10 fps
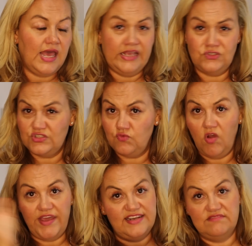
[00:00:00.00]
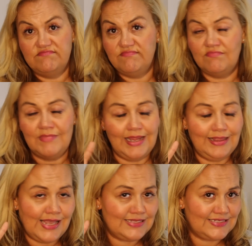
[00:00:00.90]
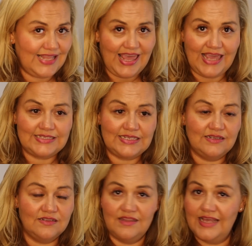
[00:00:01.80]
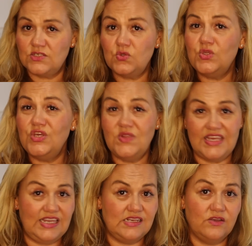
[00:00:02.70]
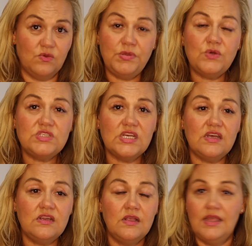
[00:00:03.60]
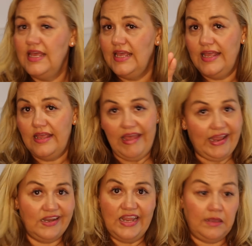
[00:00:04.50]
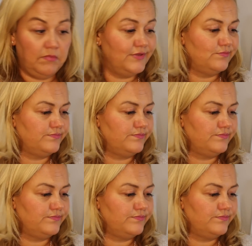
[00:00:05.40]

And just write. And that's it. That's all you need. A computer and a name.